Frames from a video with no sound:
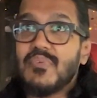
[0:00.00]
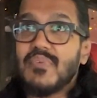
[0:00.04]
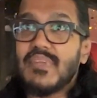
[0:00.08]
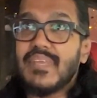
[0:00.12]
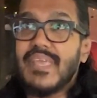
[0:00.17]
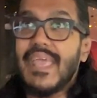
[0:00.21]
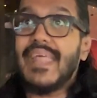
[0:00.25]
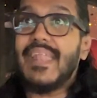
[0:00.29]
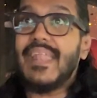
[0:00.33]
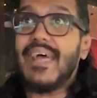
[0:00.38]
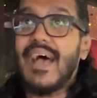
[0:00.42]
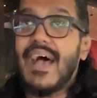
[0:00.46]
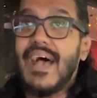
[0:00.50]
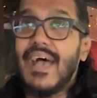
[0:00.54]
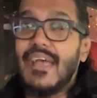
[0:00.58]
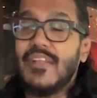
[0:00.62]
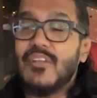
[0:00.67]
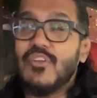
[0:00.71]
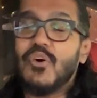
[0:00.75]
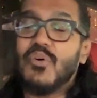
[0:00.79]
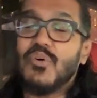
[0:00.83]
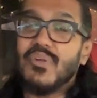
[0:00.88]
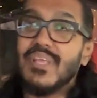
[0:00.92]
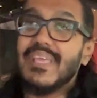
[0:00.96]
get
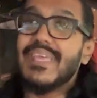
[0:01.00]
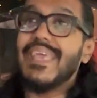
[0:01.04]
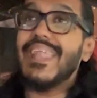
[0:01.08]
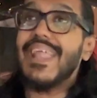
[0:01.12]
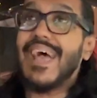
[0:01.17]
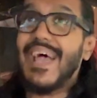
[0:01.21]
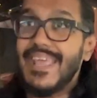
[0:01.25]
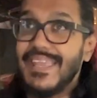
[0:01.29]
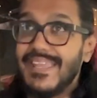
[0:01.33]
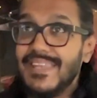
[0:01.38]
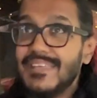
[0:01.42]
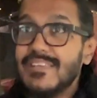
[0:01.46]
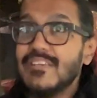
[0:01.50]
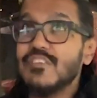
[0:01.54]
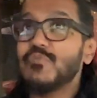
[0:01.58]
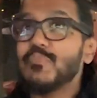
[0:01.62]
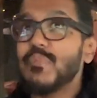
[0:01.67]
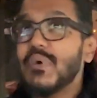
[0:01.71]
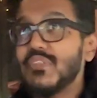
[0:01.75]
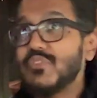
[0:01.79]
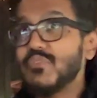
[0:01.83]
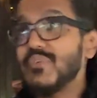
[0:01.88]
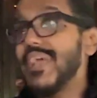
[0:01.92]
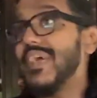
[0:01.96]
not only get ideas
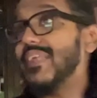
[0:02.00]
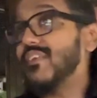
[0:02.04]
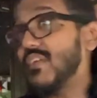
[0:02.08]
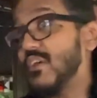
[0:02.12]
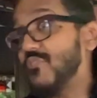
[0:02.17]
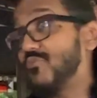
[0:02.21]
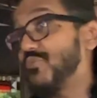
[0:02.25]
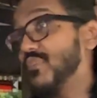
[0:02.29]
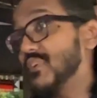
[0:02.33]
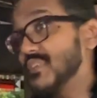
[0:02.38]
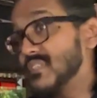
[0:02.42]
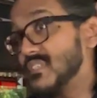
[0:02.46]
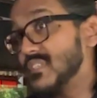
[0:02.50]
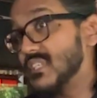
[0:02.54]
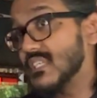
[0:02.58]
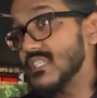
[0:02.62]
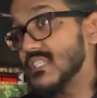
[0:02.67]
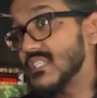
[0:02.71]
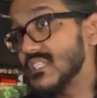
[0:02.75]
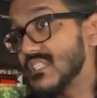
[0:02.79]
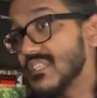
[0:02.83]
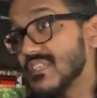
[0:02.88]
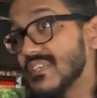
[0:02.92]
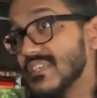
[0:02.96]
but to get references.